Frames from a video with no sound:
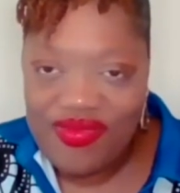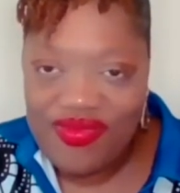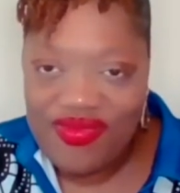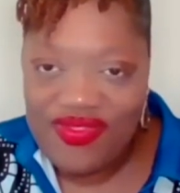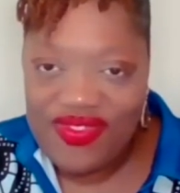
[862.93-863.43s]

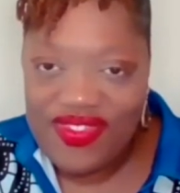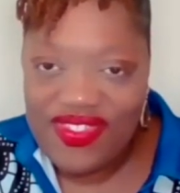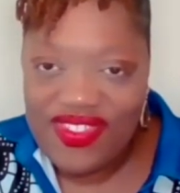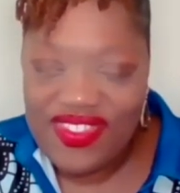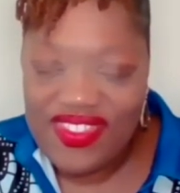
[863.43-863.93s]

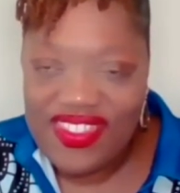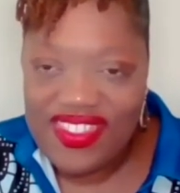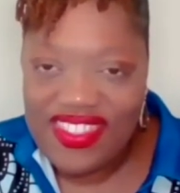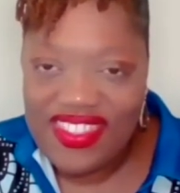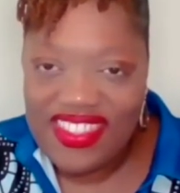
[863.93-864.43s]

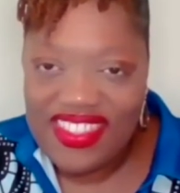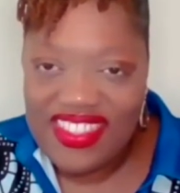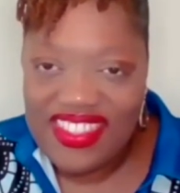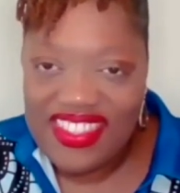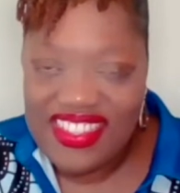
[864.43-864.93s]

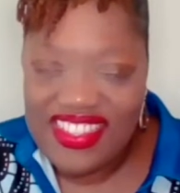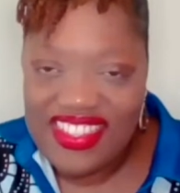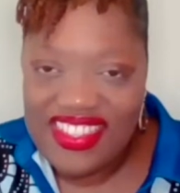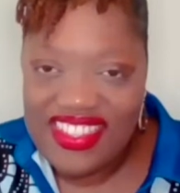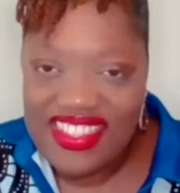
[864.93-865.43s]

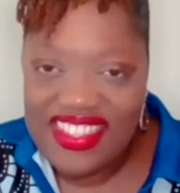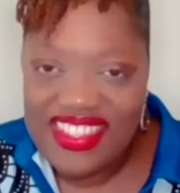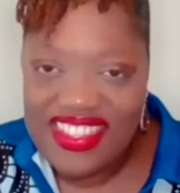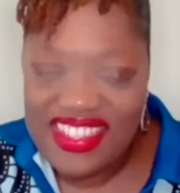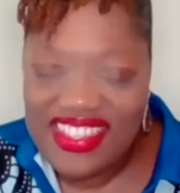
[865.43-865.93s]

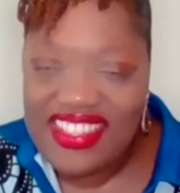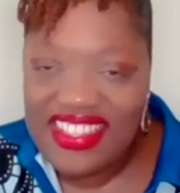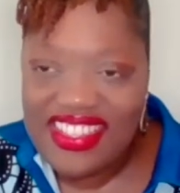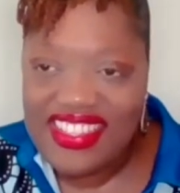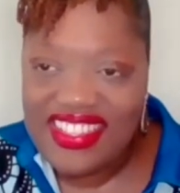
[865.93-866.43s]

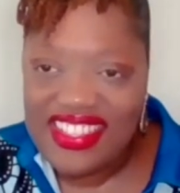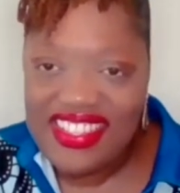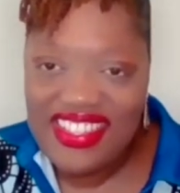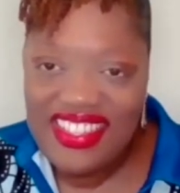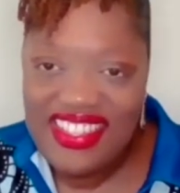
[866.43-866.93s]

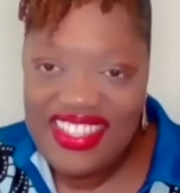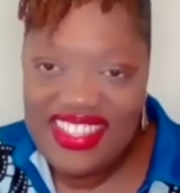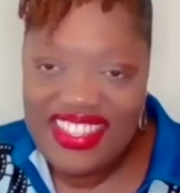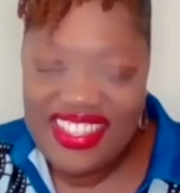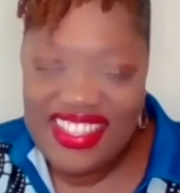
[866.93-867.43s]

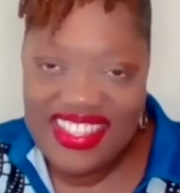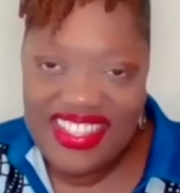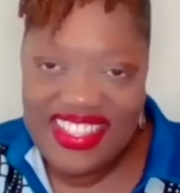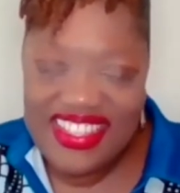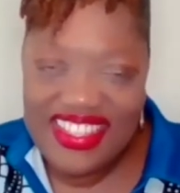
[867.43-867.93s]

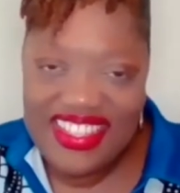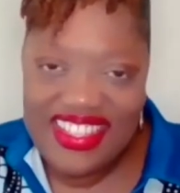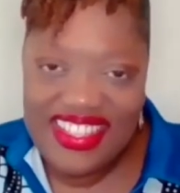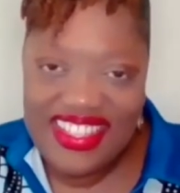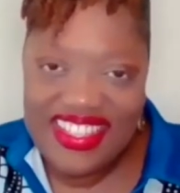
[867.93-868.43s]

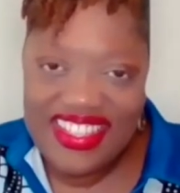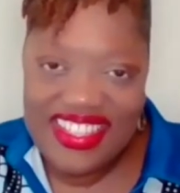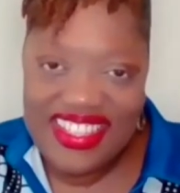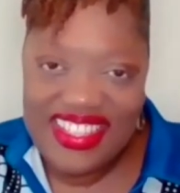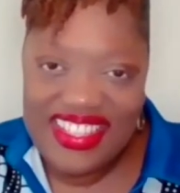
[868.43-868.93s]

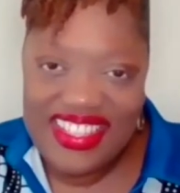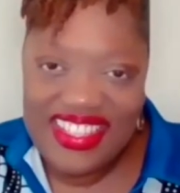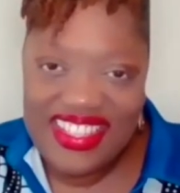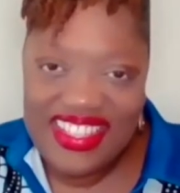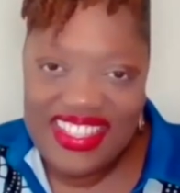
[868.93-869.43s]

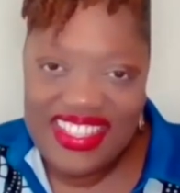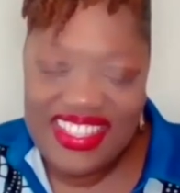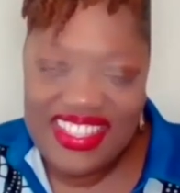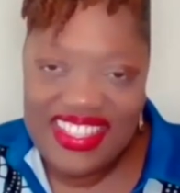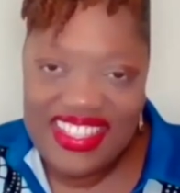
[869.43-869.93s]

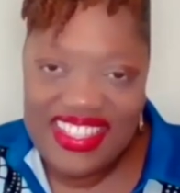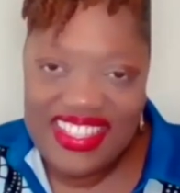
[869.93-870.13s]
This person isn't speaking.